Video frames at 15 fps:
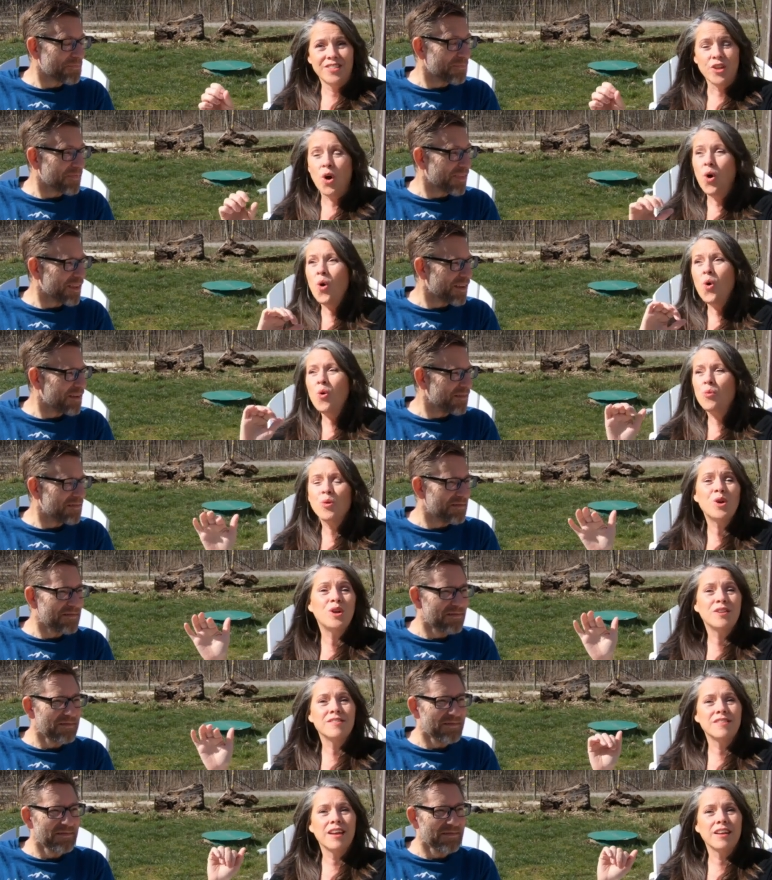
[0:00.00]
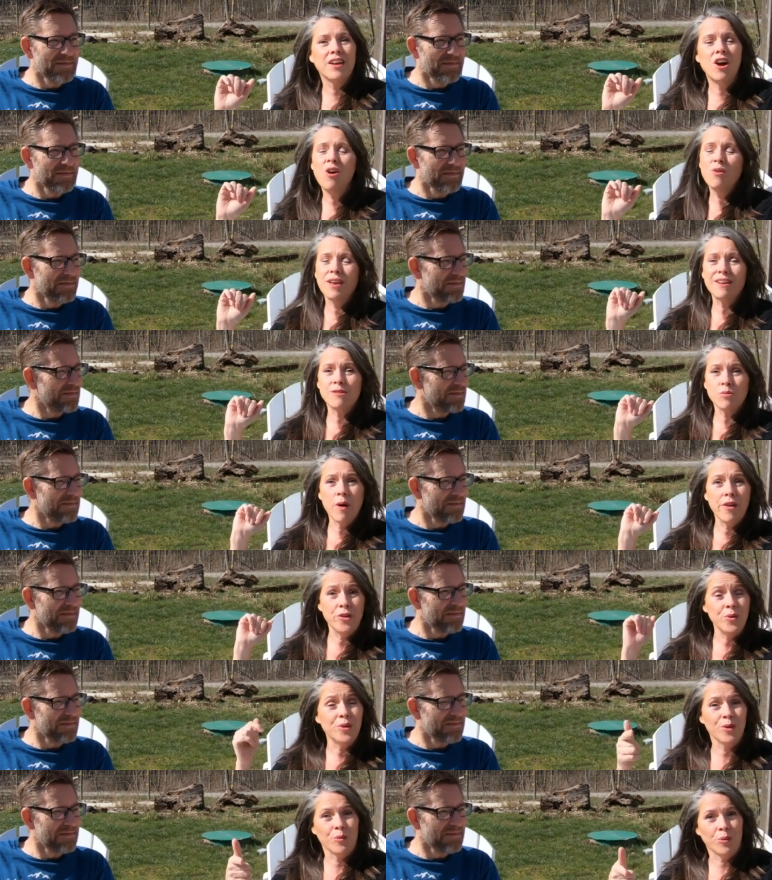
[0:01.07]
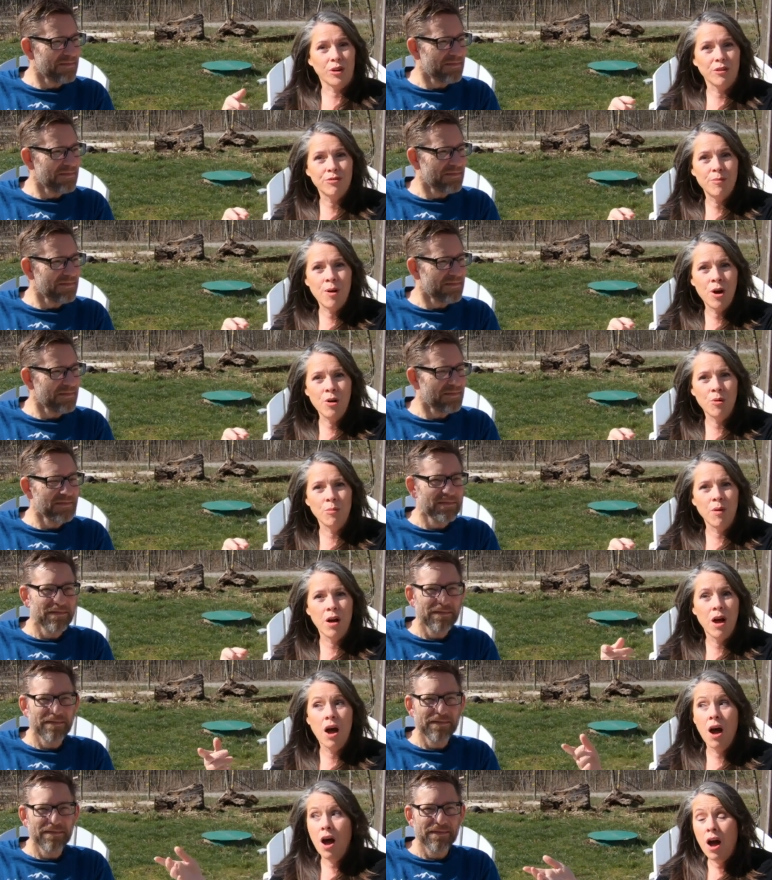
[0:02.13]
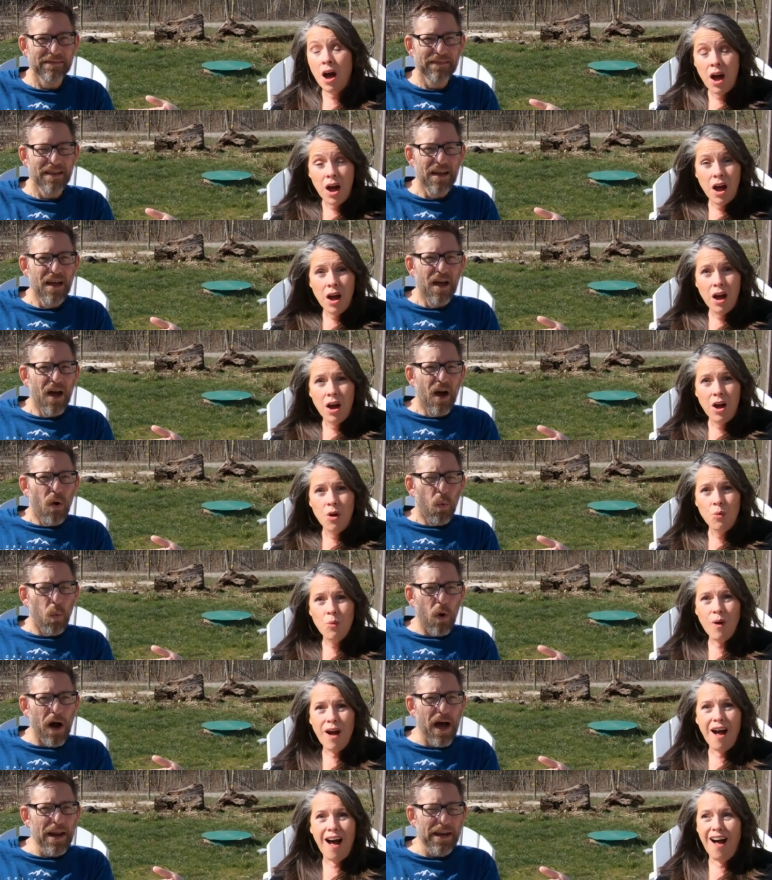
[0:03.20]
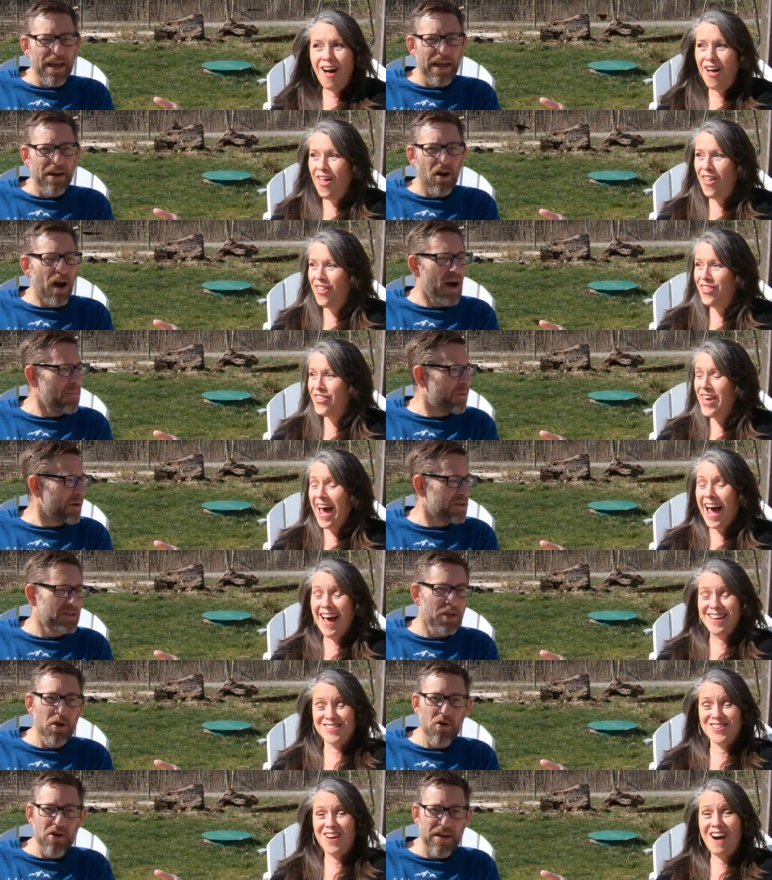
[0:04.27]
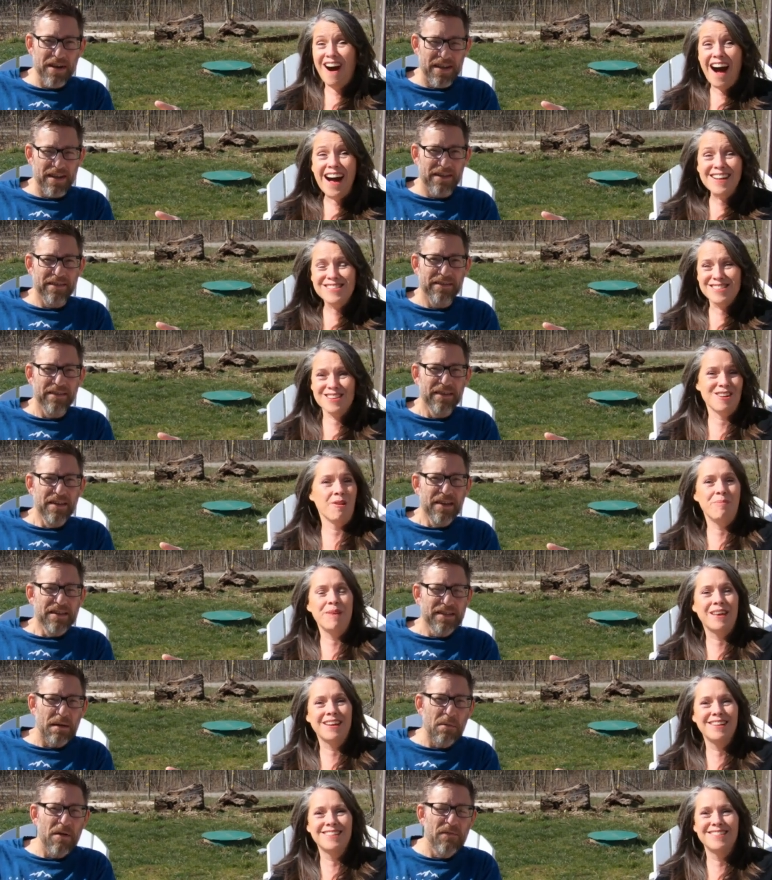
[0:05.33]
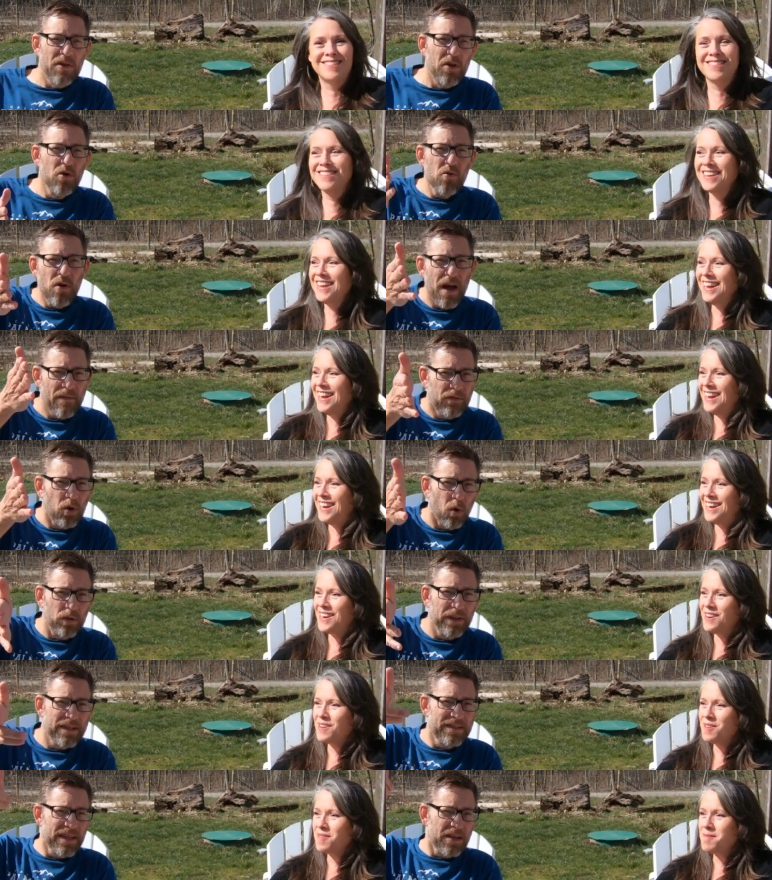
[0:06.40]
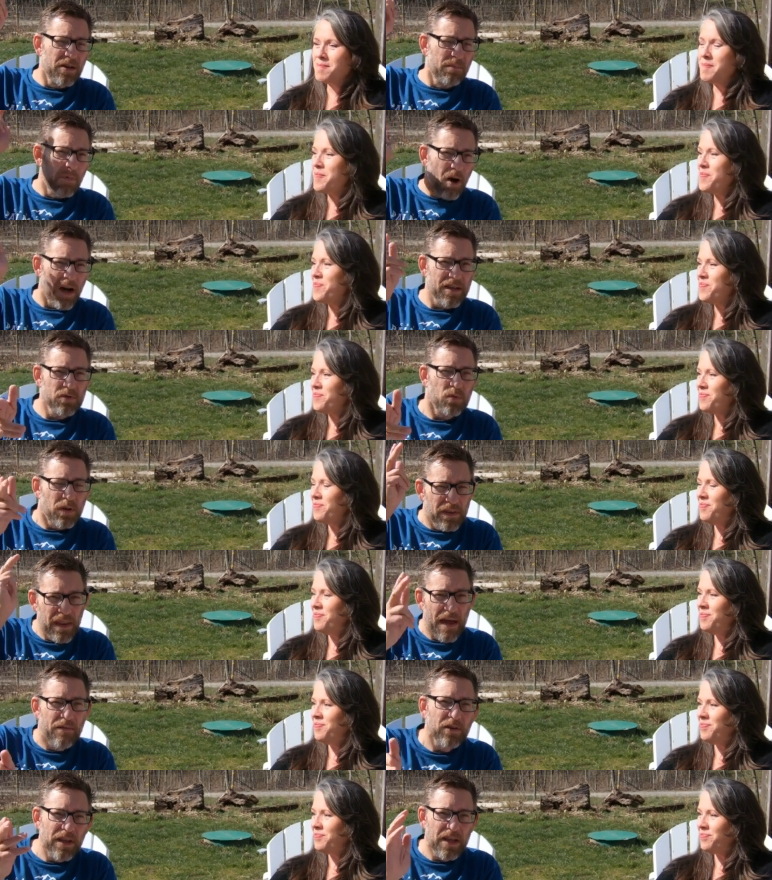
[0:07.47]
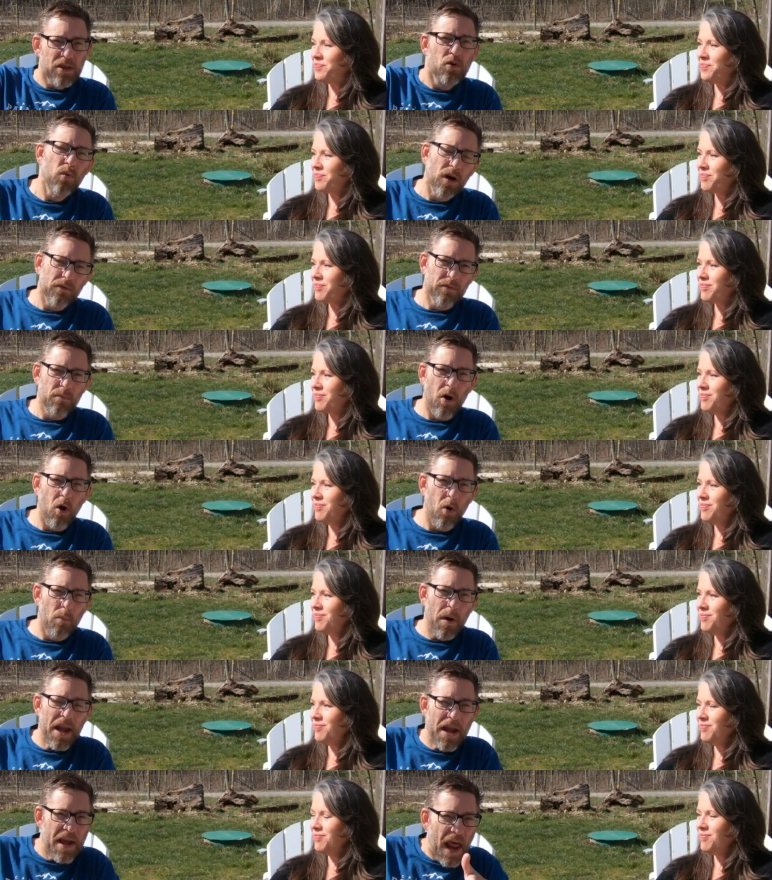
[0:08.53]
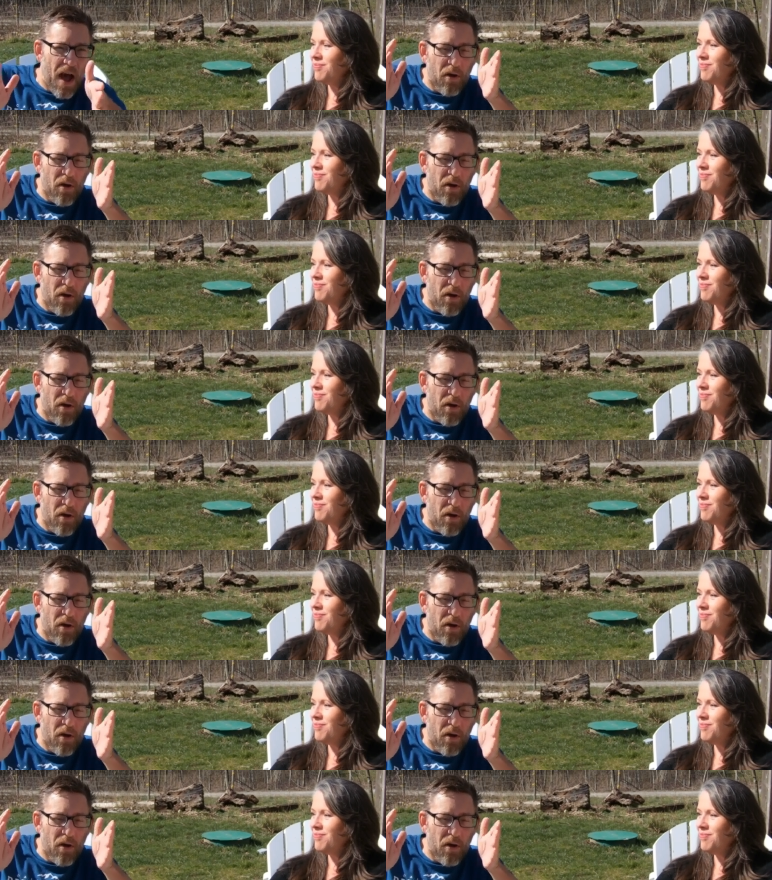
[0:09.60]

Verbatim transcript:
Speaker 1: the whole world is like, oh, guess what? You can work from home.
Speaker 2: What an opportunity. That's awesome. Some of you have told us that your boss will never let you work from home, and now